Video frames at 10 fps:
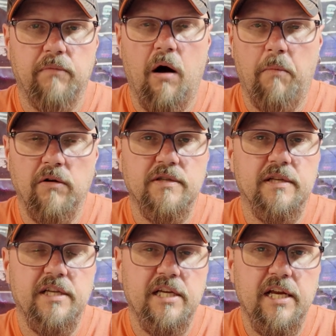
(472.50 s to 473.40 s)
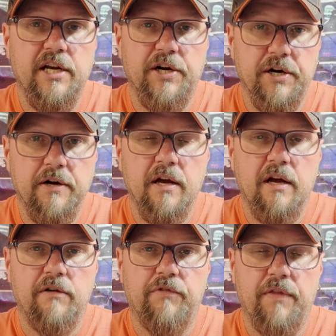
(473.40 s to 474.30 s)
almost a year
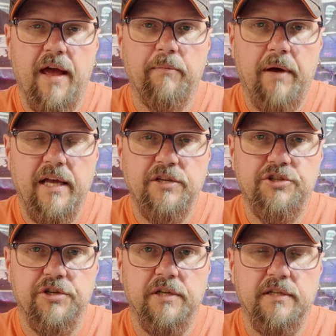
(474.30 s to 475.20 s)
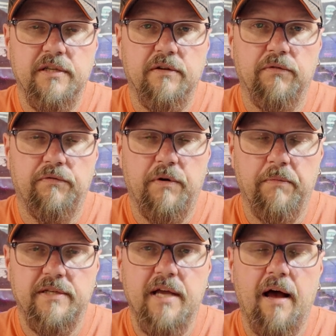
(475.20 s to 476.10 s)
for that patient
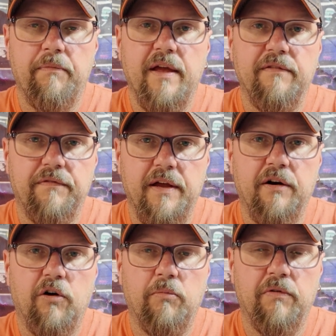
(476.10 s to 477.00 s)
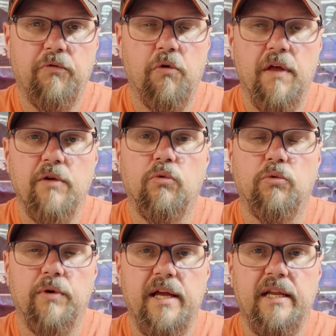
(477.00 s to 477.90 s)
from the time they fell before they
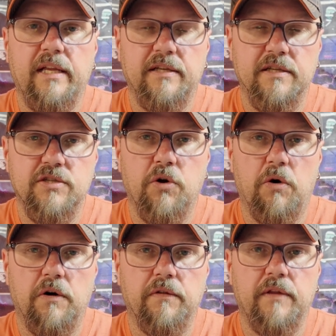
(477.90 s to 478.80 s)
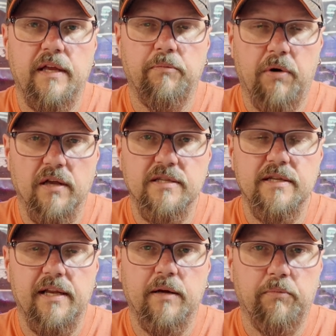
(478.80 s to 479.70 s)
were ready to start the
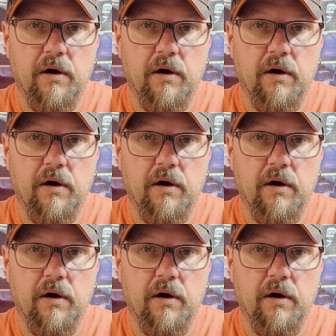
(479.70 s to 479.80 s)
prosthetic